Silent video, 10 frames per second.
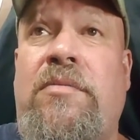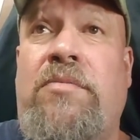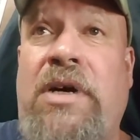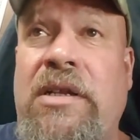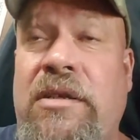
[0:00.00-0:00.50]

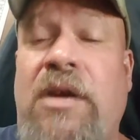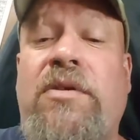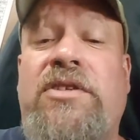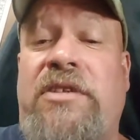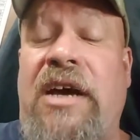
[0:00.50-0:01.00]
But there
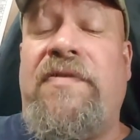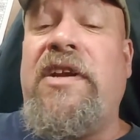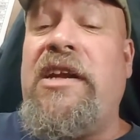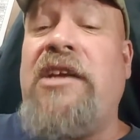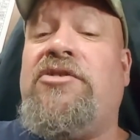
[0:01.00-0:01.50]
was a
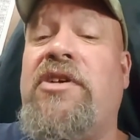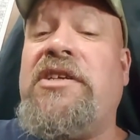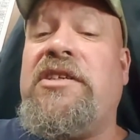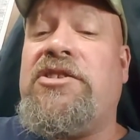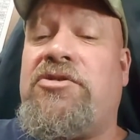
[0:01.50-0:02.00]
definite
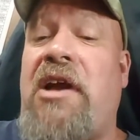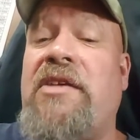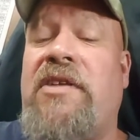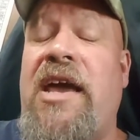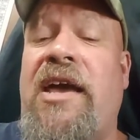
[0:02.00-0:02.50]
increase in
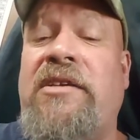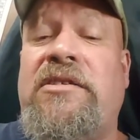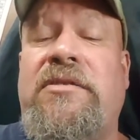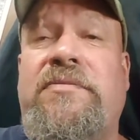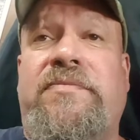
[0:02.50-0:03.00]
strength gains,